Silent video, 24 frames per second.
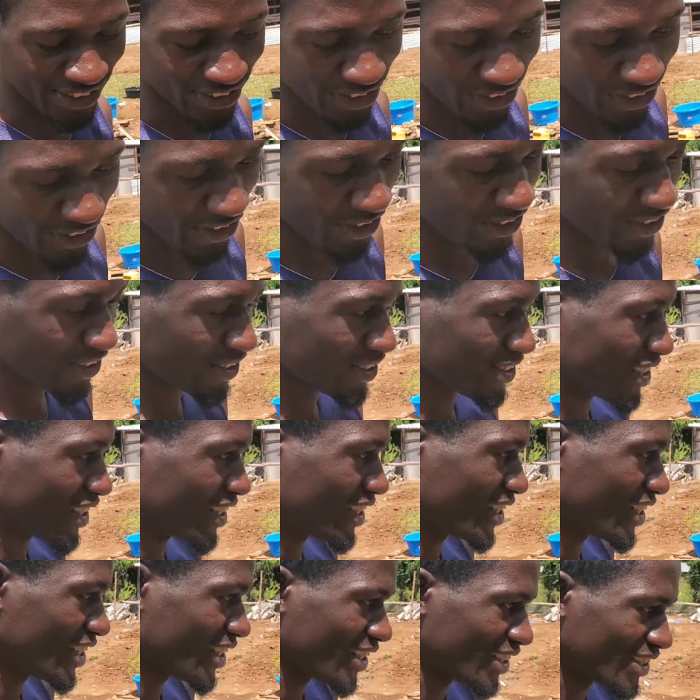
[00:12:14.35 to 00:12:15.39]
So
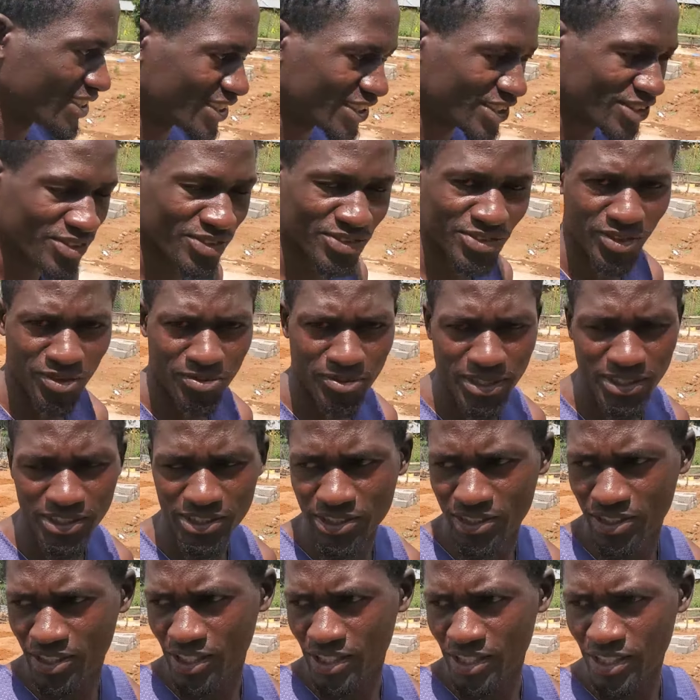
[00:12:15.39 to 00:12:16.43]
thank you so
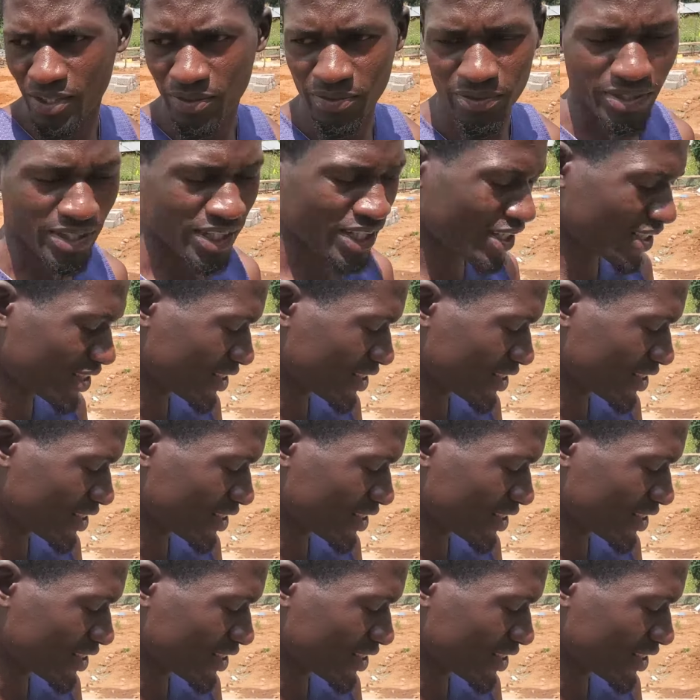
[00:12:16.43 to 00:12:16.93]
much. Here we are.